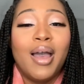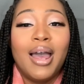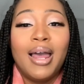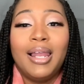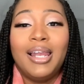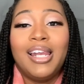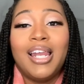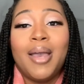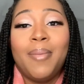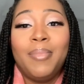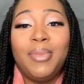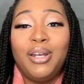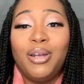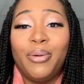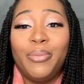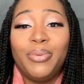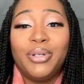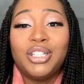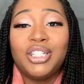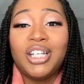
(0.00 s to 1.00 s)
Let me know
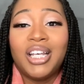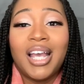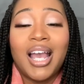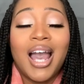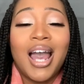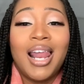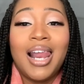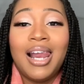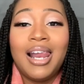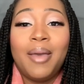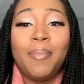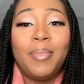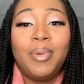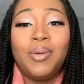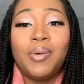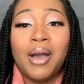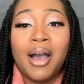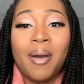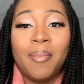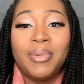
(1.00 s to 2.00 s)
what you got. Let me
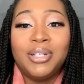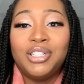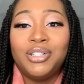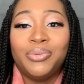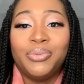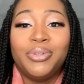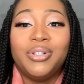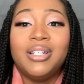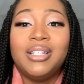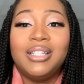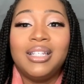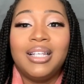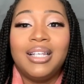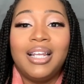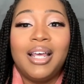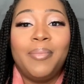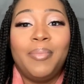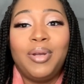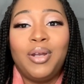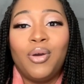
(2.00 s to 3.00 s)
know how much it was, and
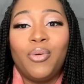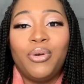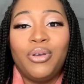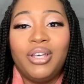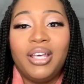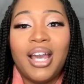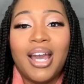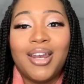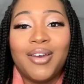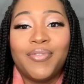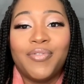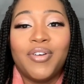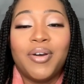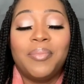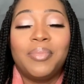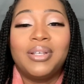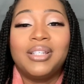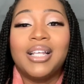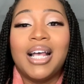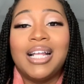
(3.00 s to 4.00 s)
let me know where you got it from,
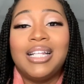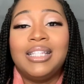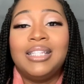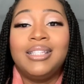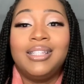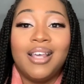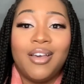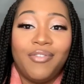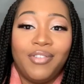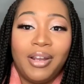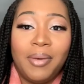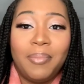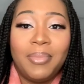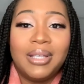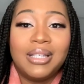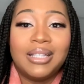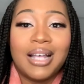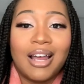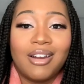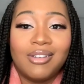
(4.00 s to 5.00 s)
because I definitely
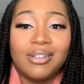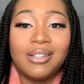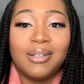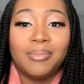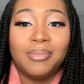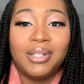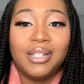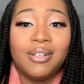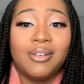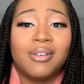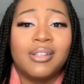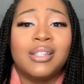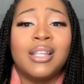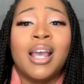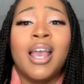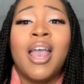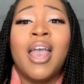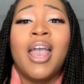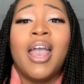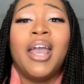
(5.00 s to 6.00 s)
missed out on some deals,
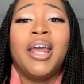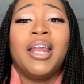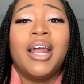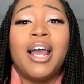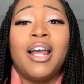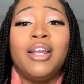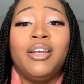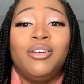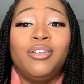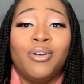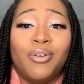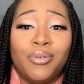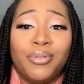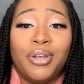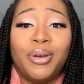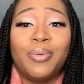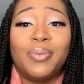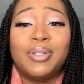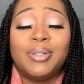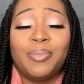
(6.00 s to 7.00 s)
and I know
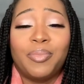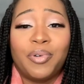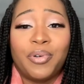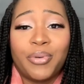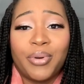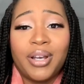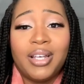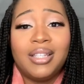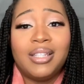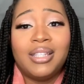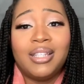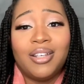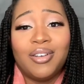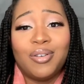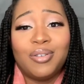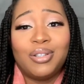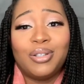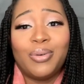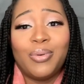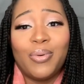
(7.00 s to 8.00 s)
there was some great
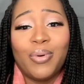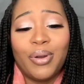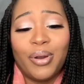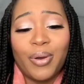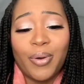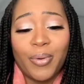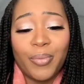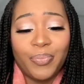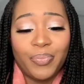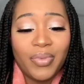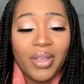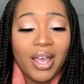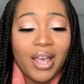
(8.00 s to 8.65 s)
sales going on.